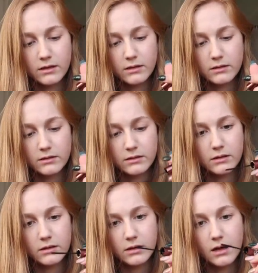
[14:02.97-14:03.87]

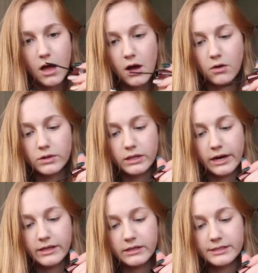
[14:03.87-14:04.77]
And oh, and
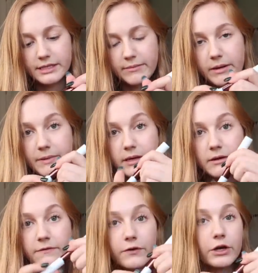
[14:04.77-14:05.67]
I think this side might
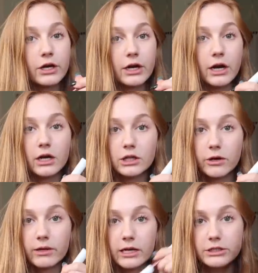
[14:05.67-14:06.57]
be for your
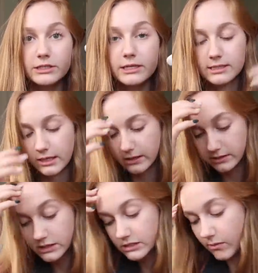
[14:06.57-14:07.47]
lower lashes because it's like
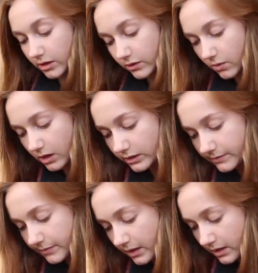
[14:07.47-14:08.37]
a smaller one.
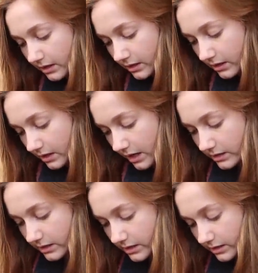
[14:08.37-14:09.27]

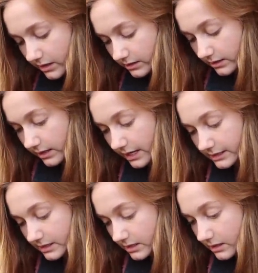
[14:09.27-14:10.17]
And then the
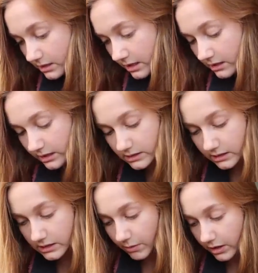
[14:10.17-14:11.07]
last thing that is
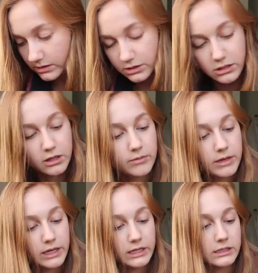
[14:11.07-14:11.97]
in this
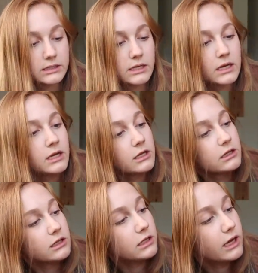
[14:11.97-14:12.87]
BoxyCharm is
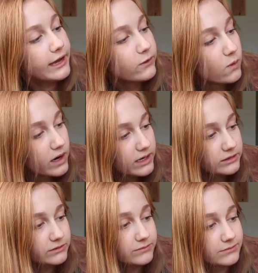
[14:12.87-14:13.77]
the Egg
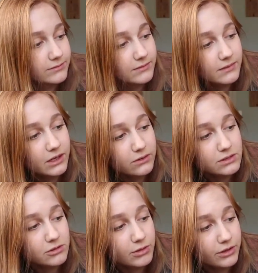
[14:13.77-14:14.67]
White Go
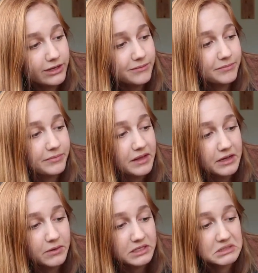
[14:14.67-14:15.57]
To Beauty
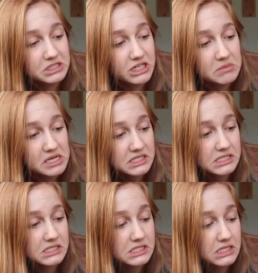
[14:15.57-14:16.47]
Egg White Sheet
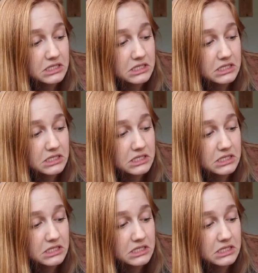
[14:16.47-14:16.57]
Mask.